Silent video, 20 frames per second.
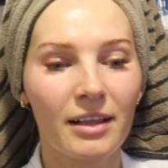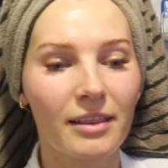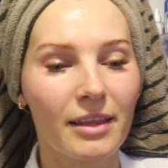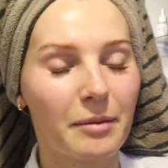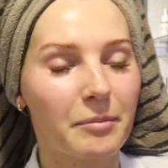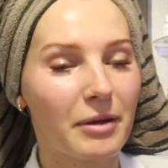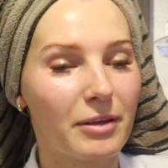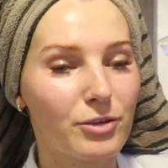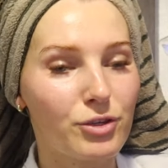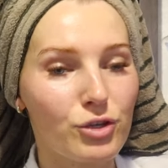
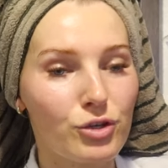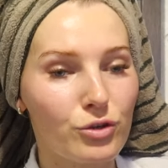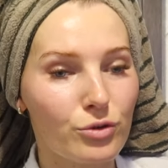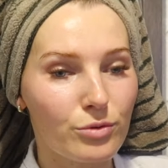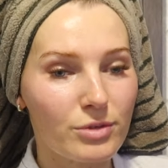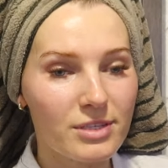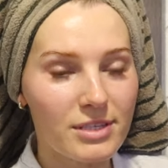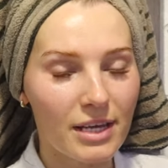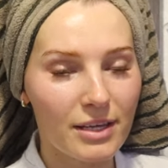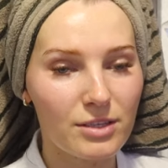like my two
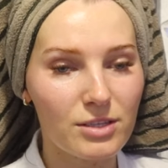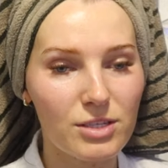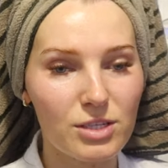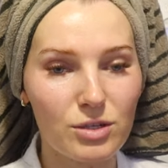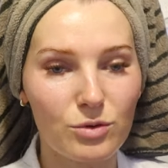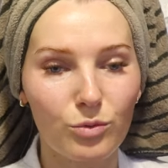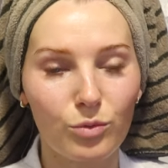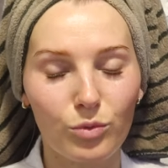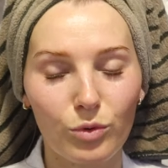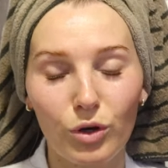
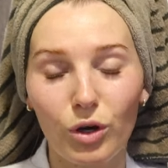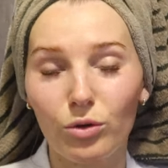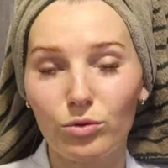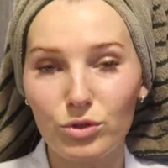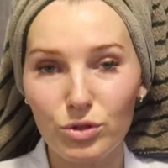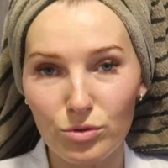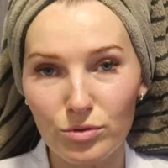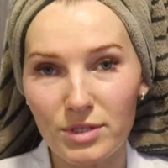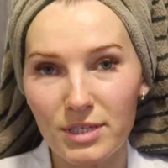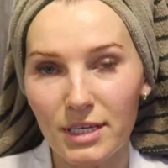cents
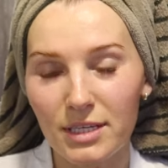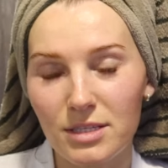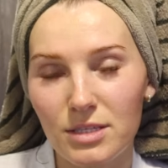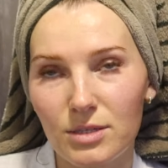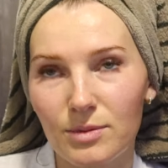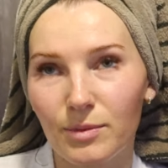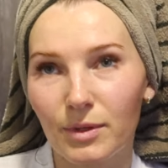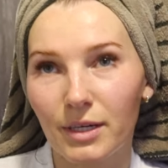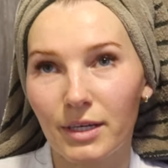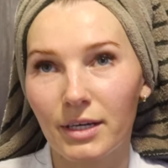go-to
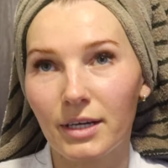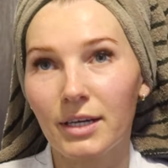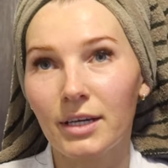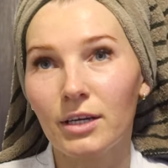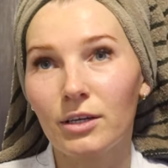scents were